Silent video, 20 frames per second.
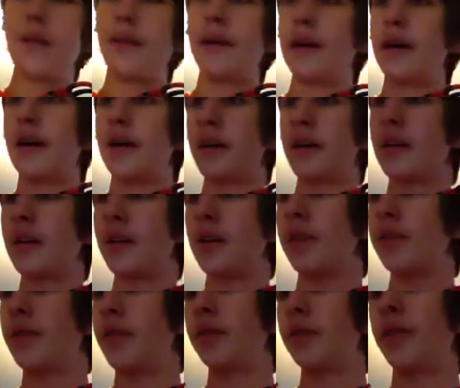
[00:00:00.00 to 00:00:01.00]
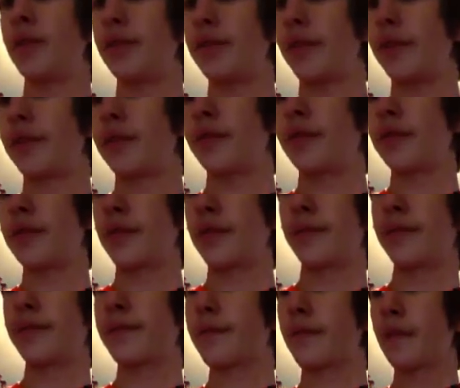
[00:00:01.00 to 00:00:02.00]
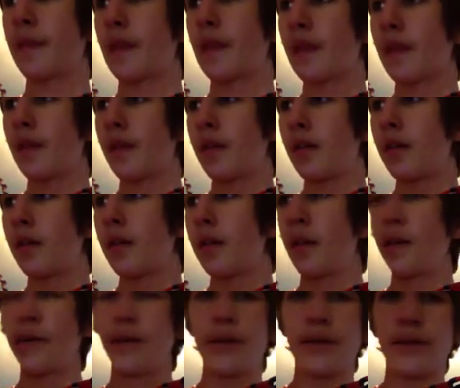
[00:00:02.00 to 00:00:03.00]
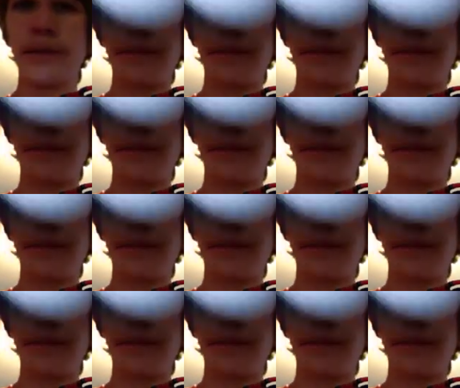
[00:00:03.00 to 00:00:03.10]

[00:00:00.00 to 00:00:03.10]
by, let me grab the other one. There we go.